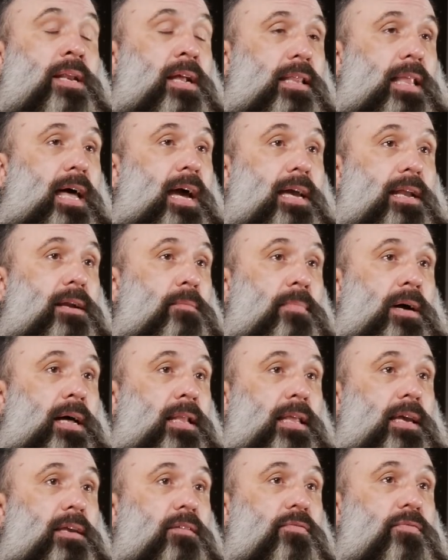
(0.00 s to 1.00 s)
been a liar in my
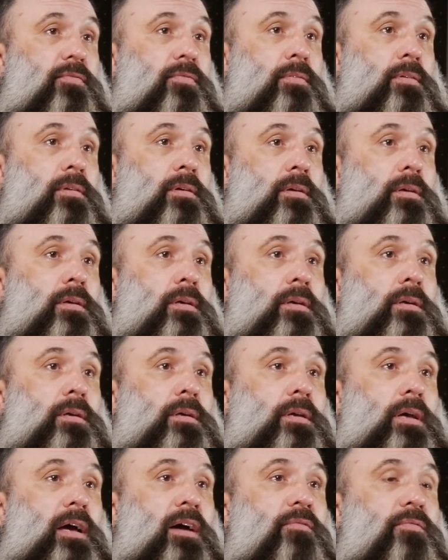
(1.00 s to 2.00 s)
life.
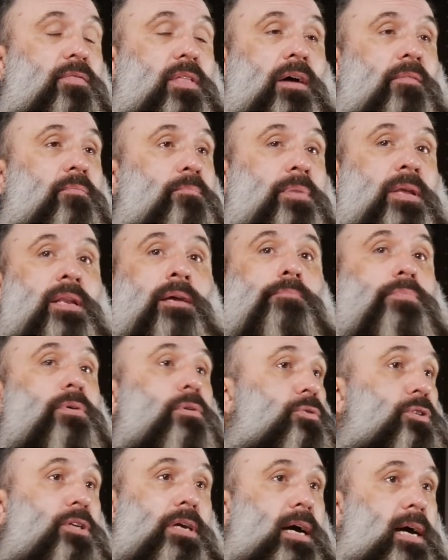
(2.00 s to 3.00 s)
I've been a
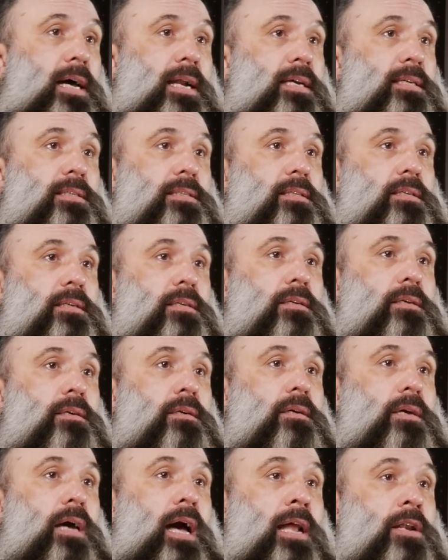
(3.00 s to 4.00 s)
bullshit artist.
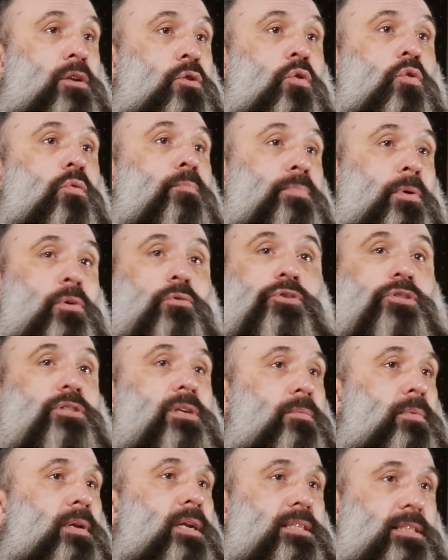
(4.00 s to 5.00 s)
I know
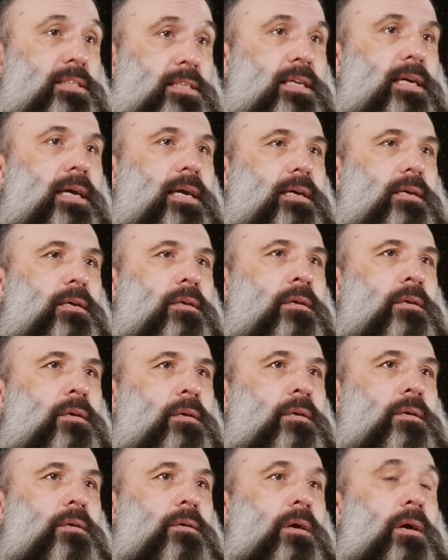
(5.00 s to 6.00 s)
bullshit when I see it,
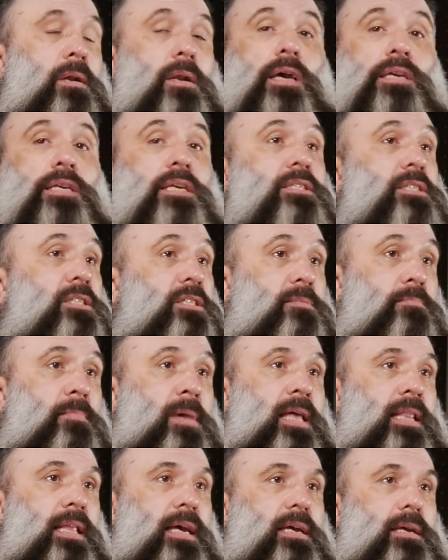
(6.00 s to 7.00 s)
and I can
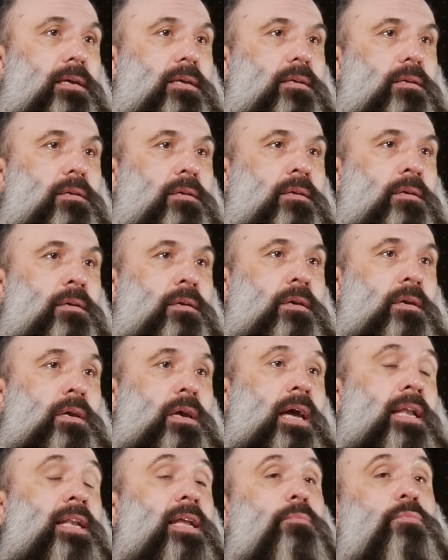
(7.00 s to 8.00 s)
smell it.
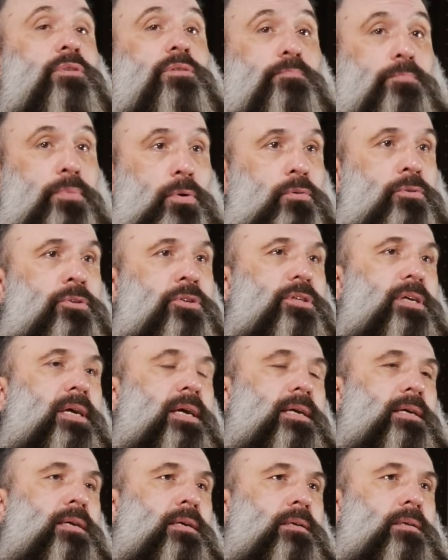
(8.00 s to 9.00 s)
And it was
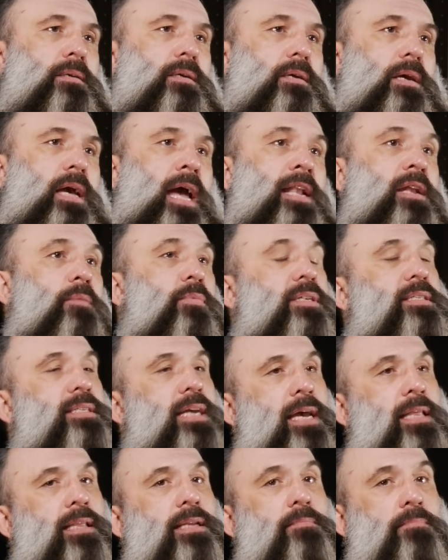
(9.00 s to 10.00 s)
bullshit. And they were
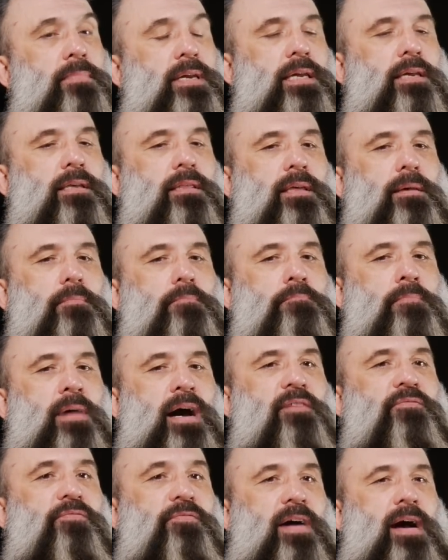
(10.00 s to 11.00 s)
telling me that
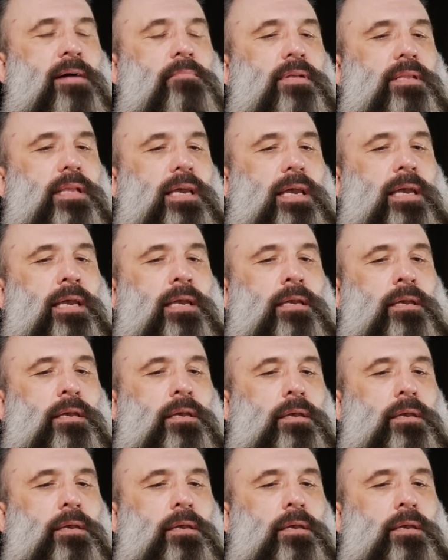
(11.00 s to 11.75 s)
my family